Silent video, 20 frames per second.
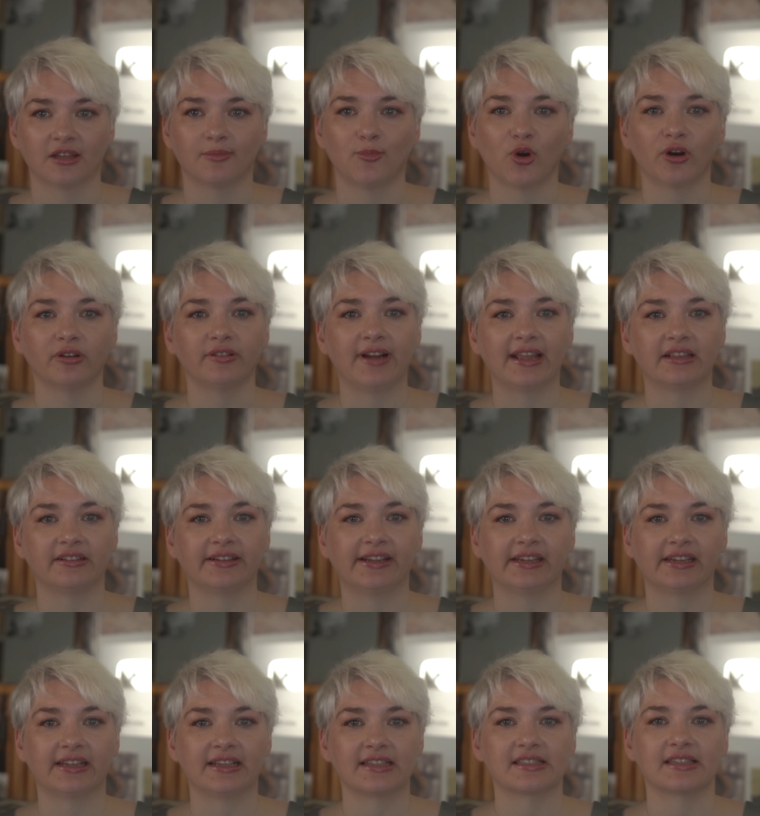the more likely
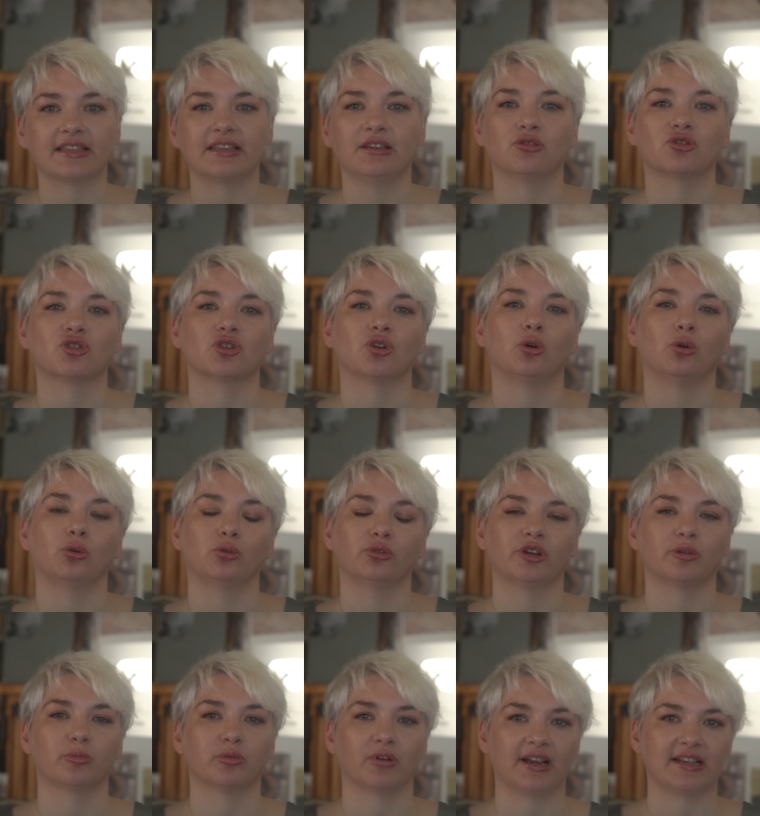it is that you should hold
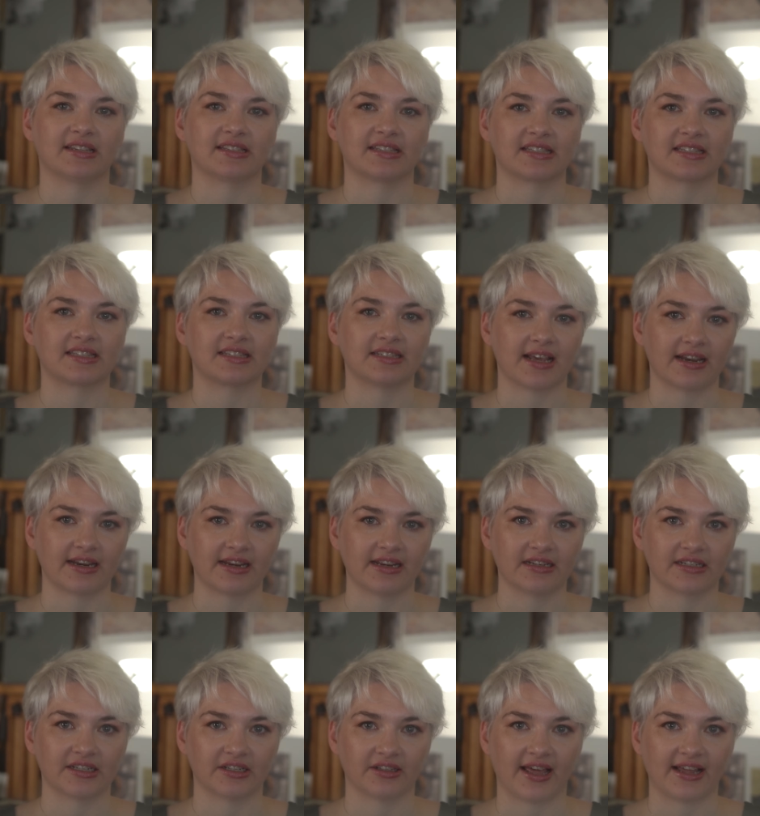your prices steady
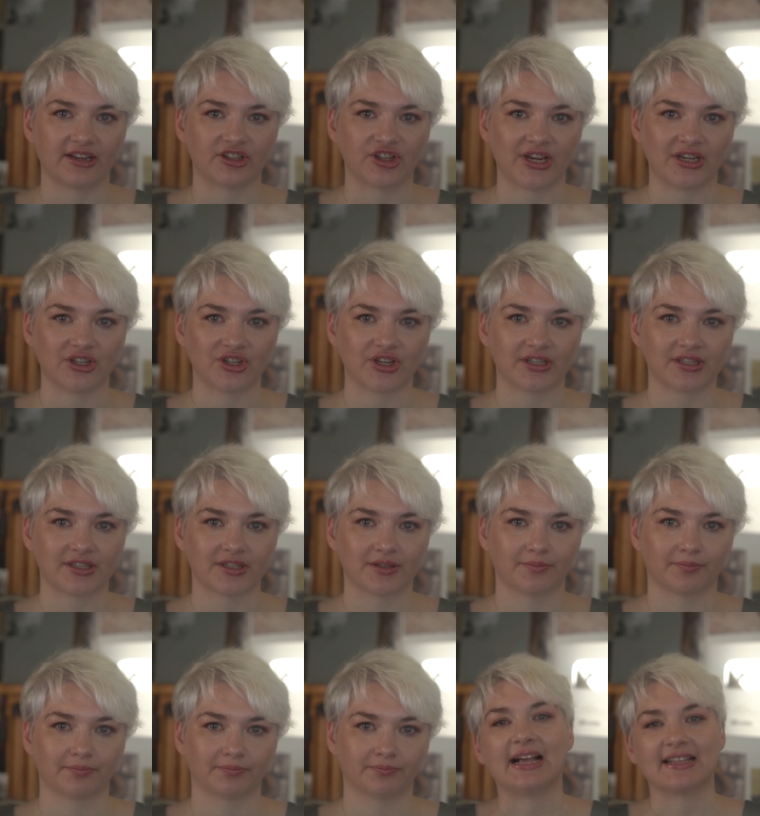until that changes.